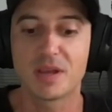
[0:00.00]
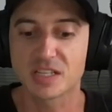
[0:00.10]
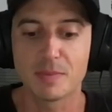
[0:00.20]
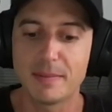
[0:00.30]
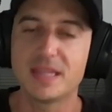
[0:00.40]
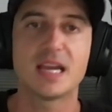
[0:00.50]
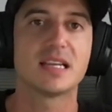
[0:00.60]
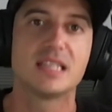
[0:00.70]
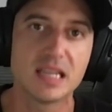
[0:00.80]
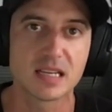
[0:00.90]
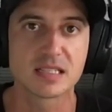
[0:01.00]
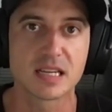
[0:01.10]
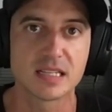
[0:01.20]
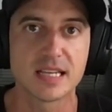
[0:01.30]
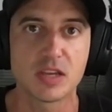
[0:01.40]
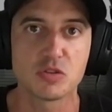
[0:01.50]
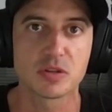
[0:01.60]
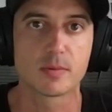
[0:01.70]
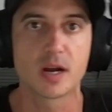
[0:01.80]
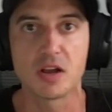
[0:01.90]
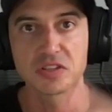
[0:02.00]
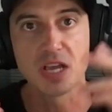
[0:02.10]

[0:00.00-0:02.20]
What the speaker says: because maybe the idea is going to take you somewhere else.